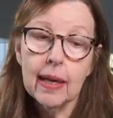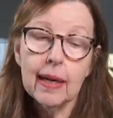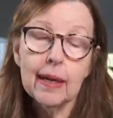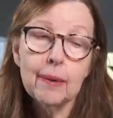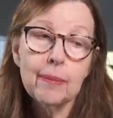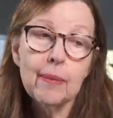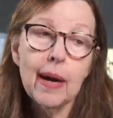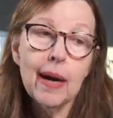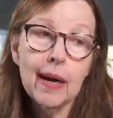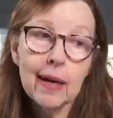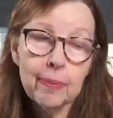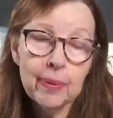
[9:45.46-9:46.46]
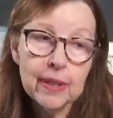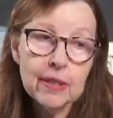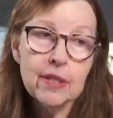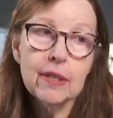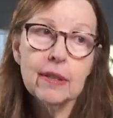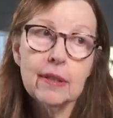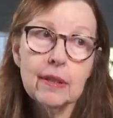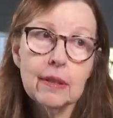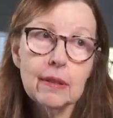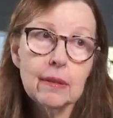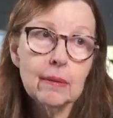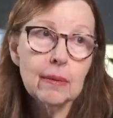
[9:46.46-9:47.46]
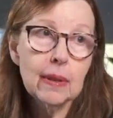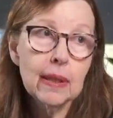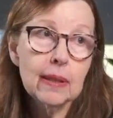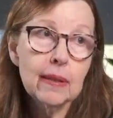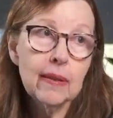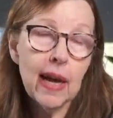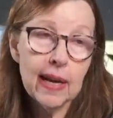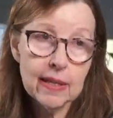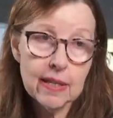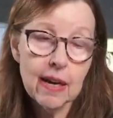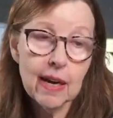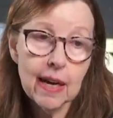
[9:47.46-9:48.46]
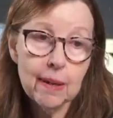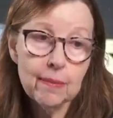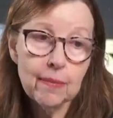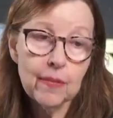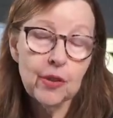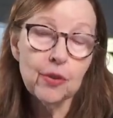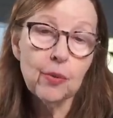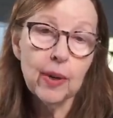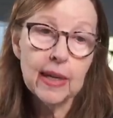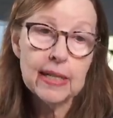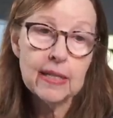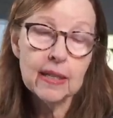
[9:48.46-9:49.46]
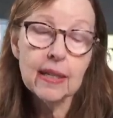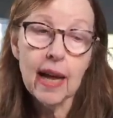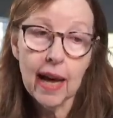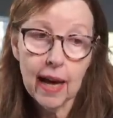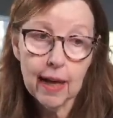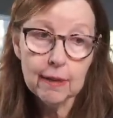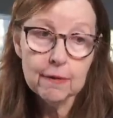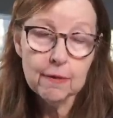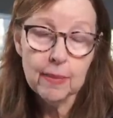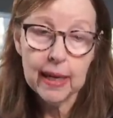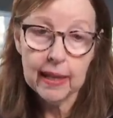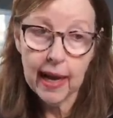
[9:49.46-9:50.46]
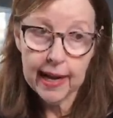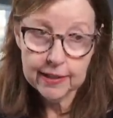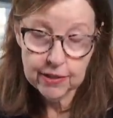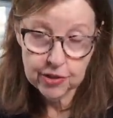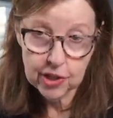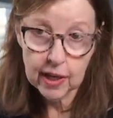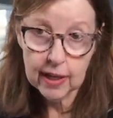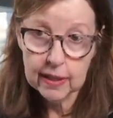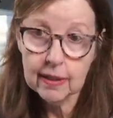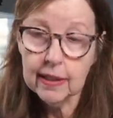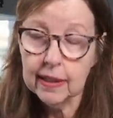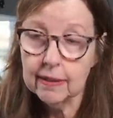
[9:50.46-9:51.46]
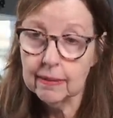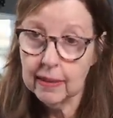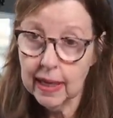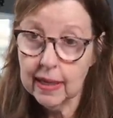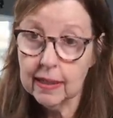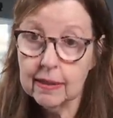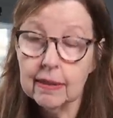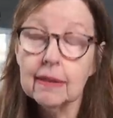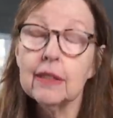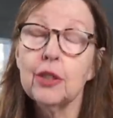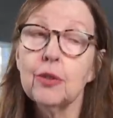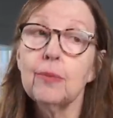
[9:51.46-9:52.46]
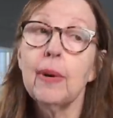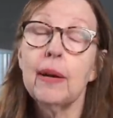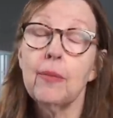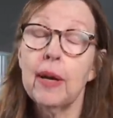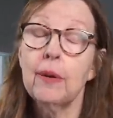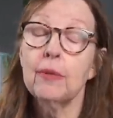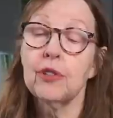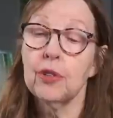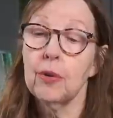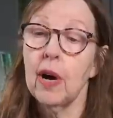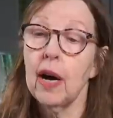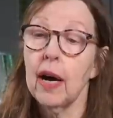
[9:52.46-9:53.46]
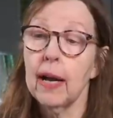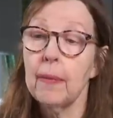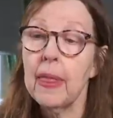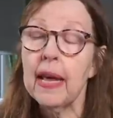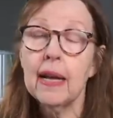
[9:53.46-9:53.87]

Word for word: Um, up until that time, you know, when I did have my last child and, and, you know, my weight was so high,